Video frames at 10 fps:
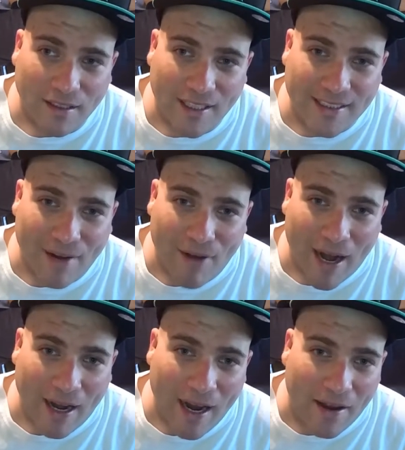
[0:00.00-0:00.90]
Isn't that
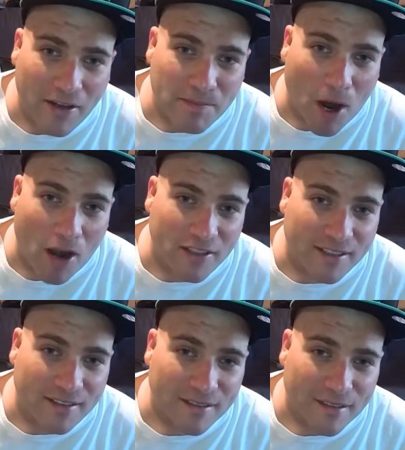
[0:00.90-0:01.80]
right? Hey, there's
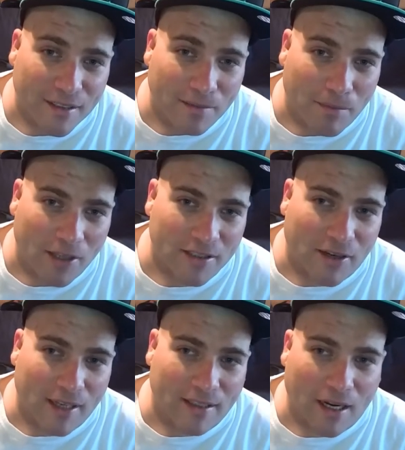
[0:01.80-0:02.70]
Mars. Mars is
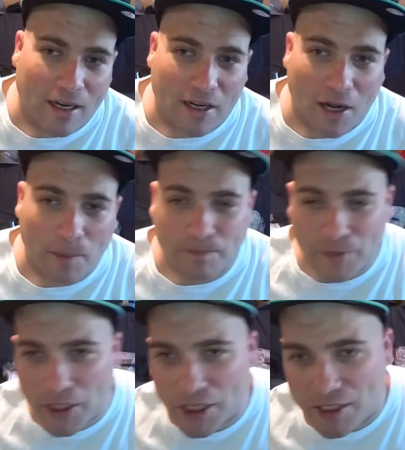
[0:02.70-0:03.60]
right there, you know.
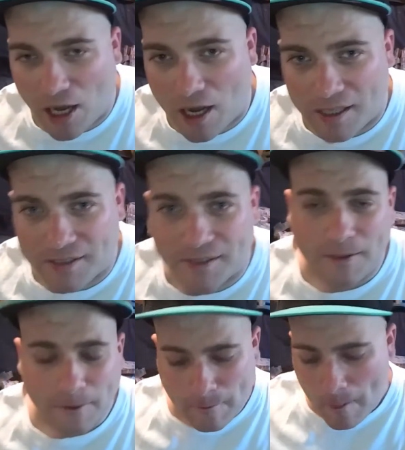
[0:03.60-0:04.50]
They're good doggies.
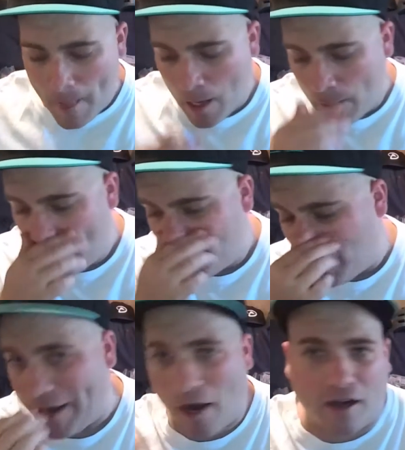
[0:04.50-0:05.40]

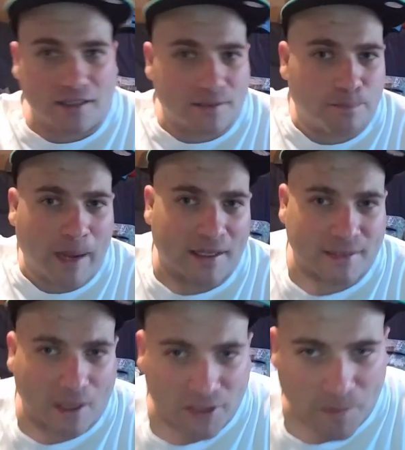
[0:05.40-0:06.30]
My dog is
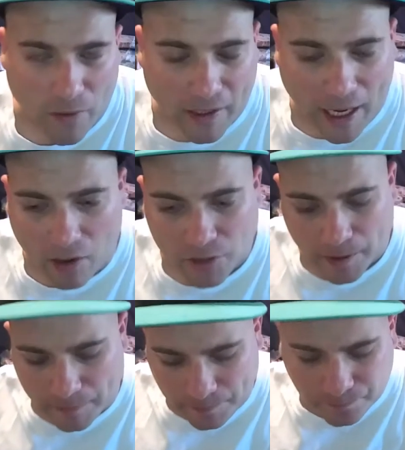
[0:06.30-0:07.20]
passed out somewhere on the couch,
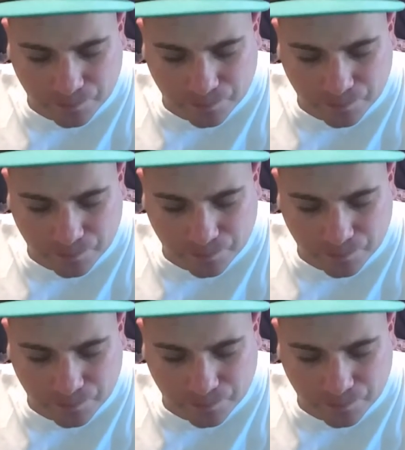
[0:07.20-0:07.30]
but.